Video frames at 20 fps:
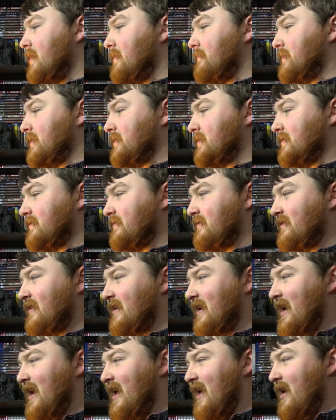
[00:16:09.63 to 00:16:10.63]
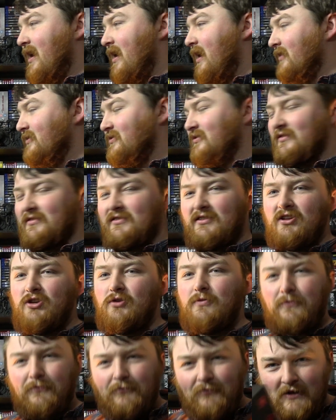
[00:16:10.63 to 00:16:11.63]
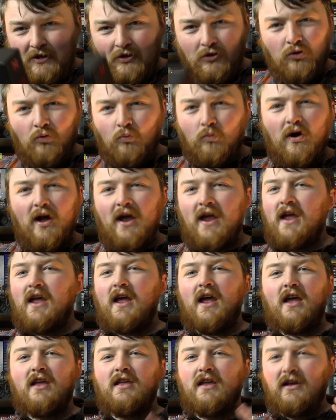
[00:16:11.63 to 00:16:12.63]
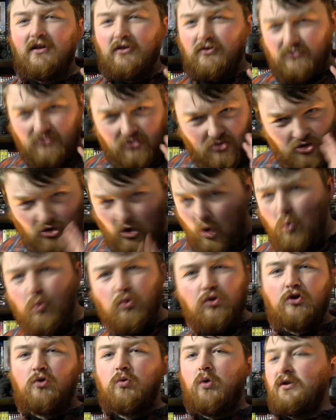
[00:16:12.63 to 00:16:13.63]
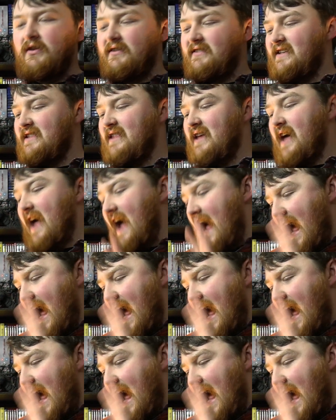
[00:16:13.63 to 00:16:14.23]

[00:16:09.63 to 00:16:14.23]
because just you feel the weight, it's got all the quality there.